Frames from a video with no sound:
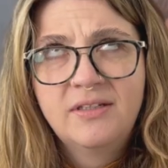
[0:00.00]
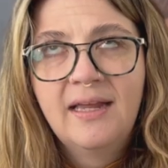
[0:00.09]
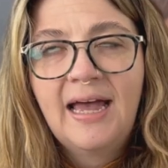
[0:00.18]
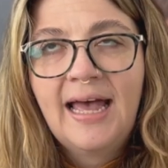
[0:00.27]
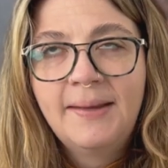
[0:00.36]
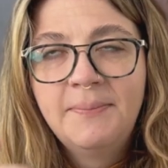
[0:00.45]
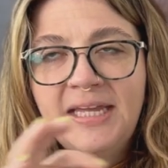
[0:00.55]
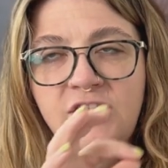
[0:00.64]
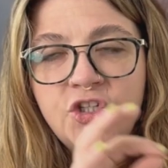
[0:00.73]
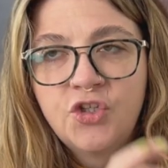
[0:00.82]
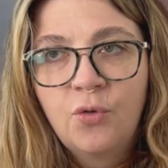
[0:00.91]
I
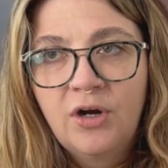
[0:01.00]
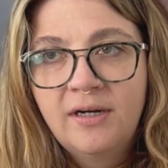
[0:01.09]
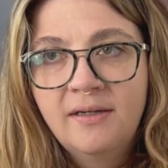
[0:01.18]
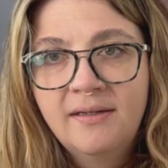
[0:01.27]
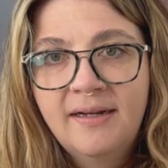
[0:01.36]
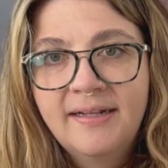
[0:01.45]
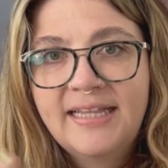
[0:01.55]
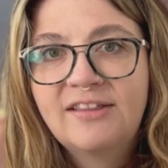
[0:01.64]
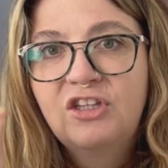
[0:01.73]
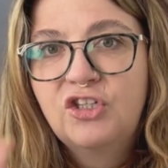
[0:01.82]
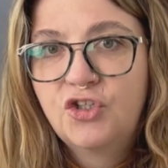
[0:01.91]
made sure
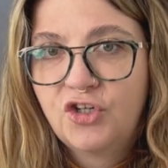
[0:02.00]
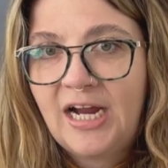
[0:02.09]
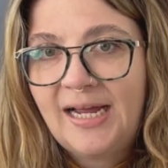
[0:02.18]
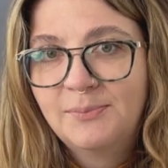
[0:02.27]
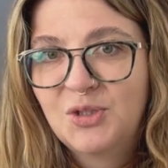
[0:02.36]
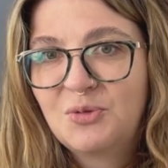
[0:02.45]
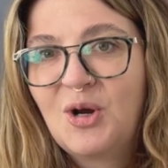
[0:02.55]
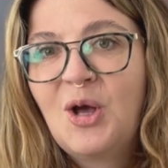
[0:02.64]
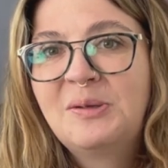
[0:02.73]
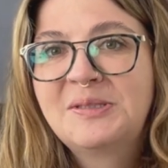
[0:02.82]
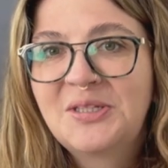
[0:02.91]
that the straps were
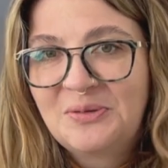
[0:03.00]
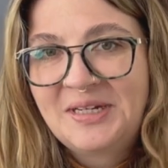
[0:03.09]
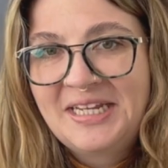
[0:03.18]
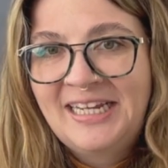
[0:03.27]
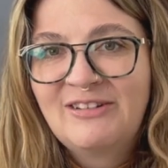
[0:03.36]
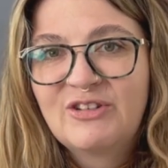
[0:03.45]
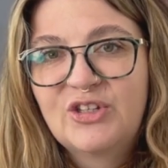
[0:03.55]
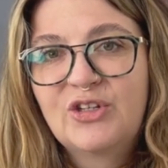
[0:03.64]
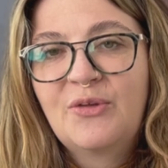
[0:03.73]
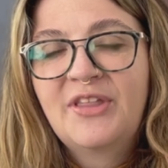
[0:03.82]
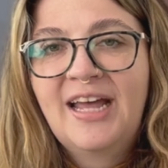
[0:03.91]
also an inch
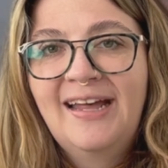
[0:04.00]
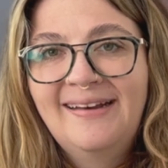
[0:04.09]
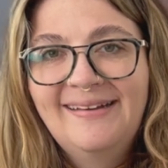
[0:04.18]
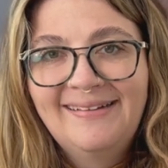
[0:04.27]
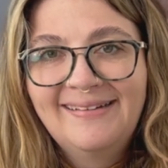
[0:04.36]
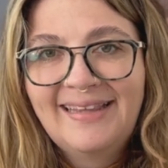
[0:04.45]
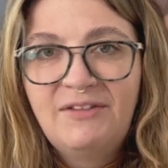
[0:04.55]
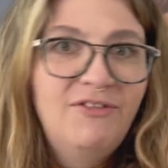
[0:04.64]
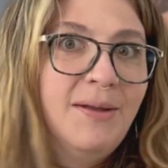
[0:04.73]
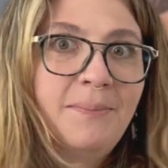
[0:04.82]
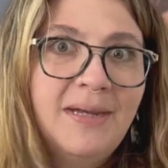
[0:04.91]
so that they
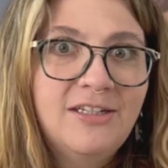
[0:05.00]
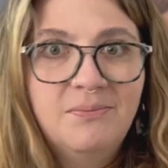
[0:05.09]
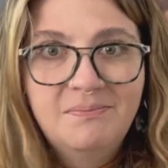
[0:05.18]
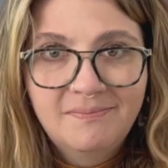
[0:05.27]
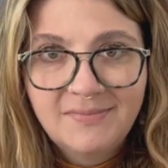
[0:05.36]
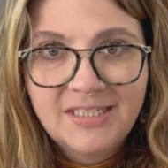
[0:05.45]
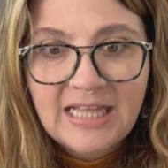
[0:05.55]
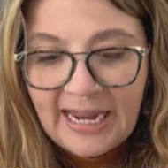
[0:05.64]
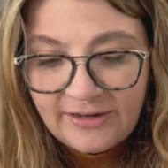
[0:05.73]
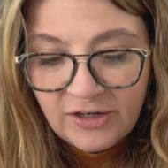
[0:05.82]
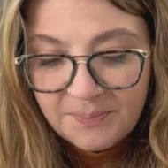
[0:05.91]
fit my
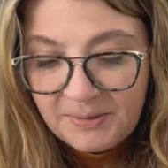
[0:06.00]
slider.